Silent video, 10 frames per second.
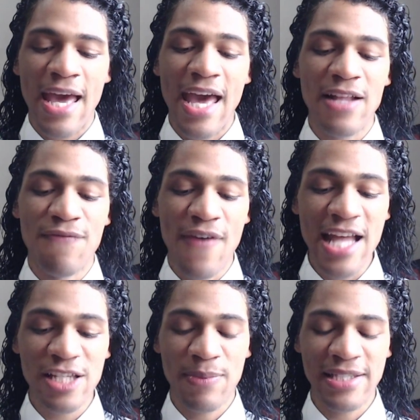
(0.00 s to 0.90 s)

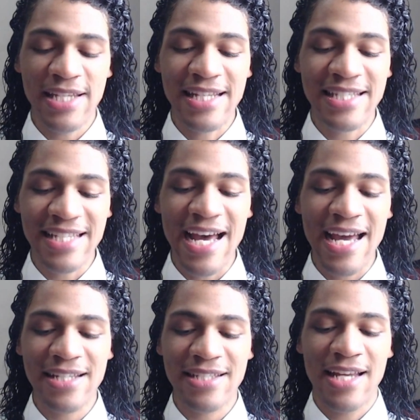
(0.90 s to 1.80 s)
Advancements in
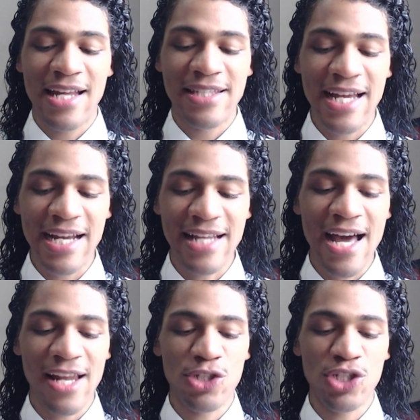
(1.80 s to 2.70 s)
science,
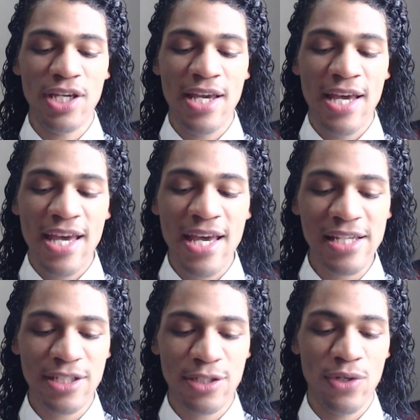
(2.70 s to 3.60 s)
technology,
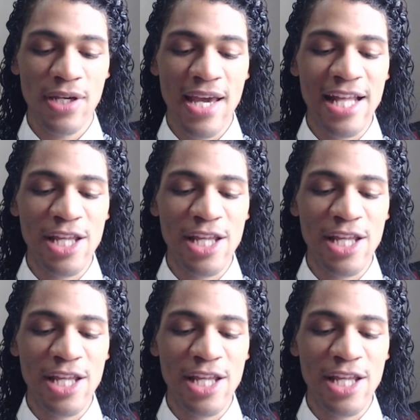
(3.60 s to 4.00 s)
history, and